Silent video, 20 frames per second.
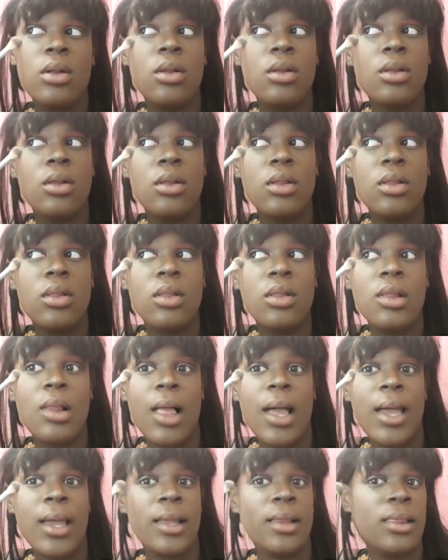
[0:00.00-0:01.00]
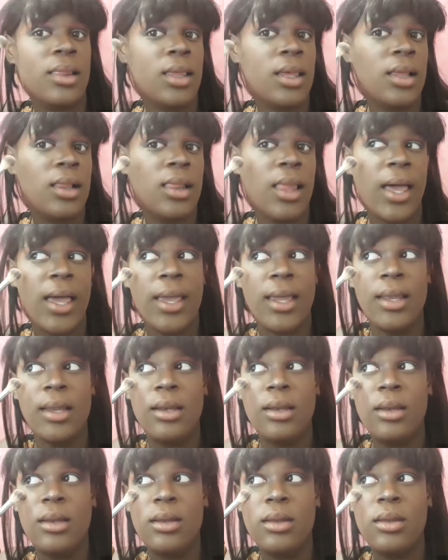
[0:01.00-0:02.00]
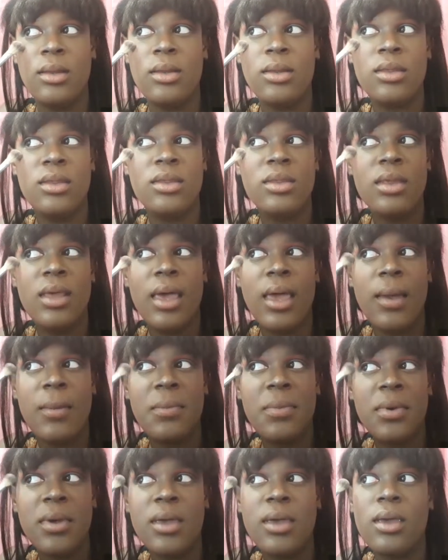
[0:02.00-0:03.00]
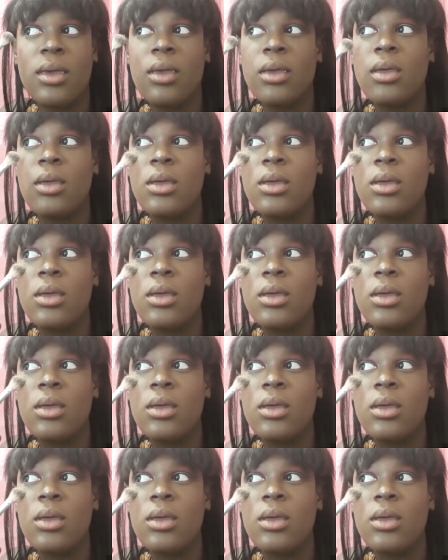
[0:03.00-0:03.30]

lightly like tap it.